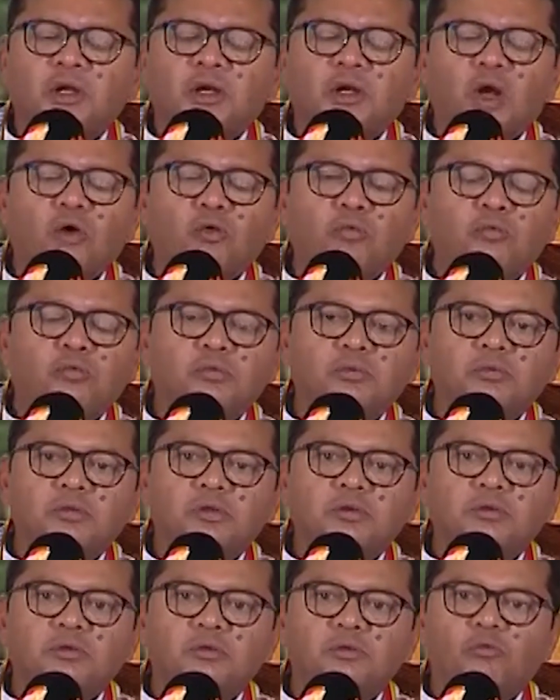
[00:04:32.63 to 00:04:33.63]
Now,
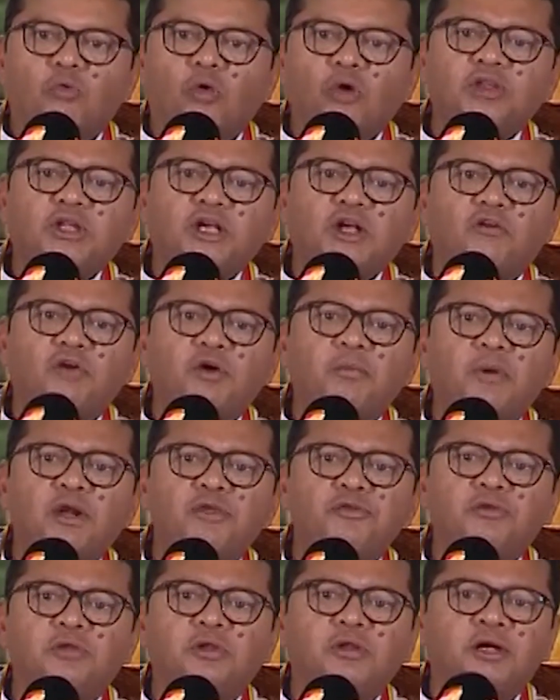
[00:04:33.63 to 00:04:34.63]
what the government
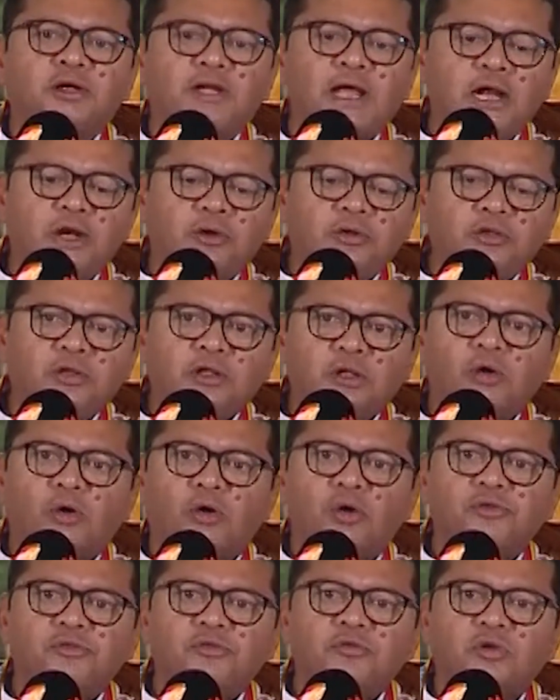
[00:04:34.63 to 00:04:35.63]
is doing, they're diluting the
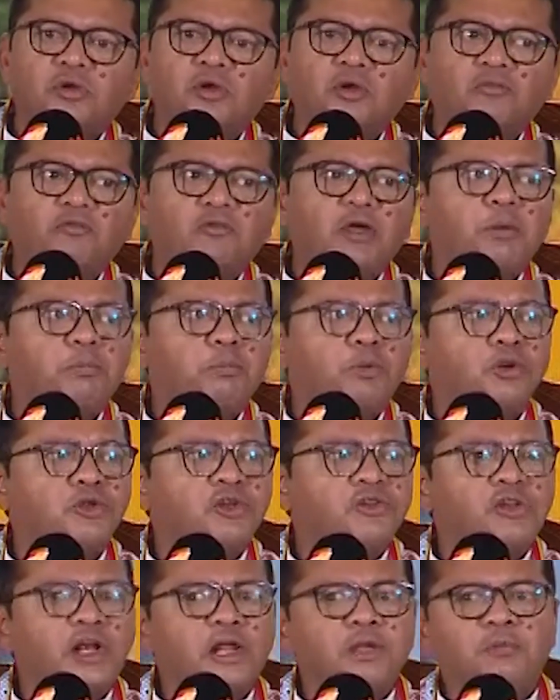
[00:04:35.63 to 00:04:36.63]
laws where
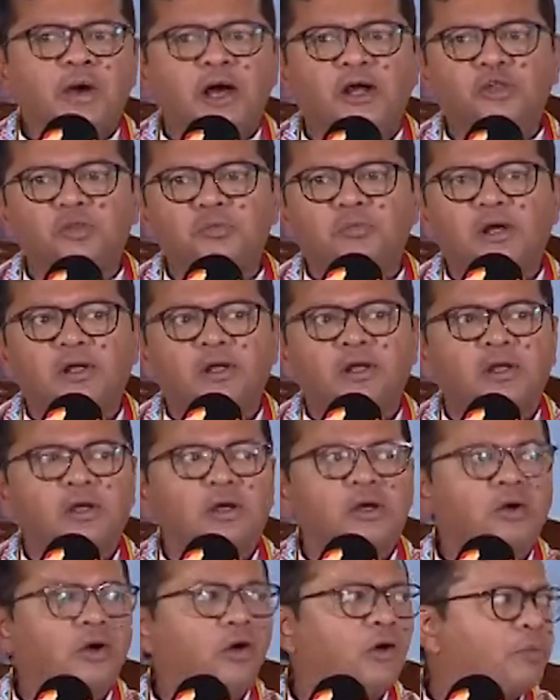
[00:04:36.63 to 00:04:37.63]
projects like
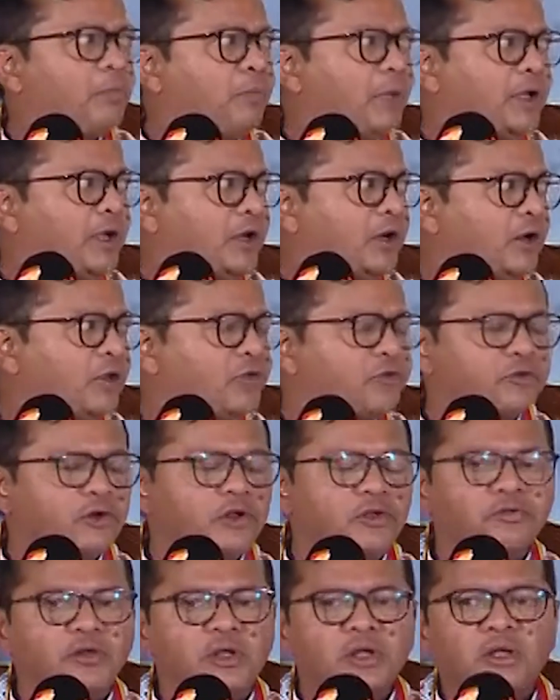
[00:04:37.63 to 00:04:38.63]
Bharatmala or big
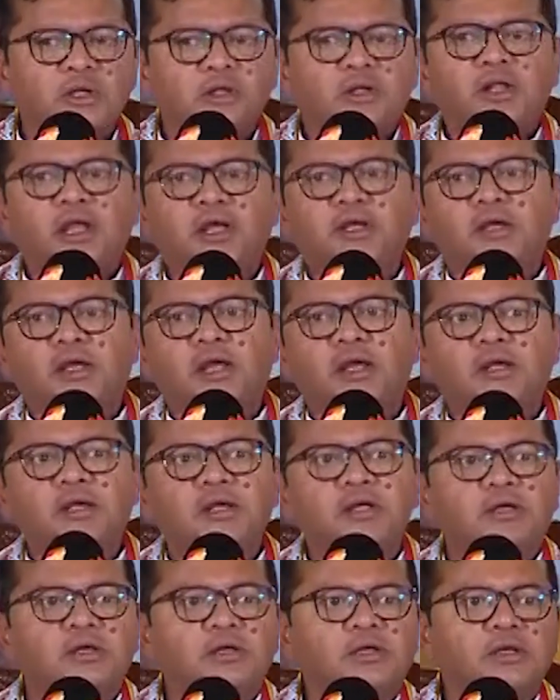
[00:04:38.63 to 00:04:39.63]
industries, they can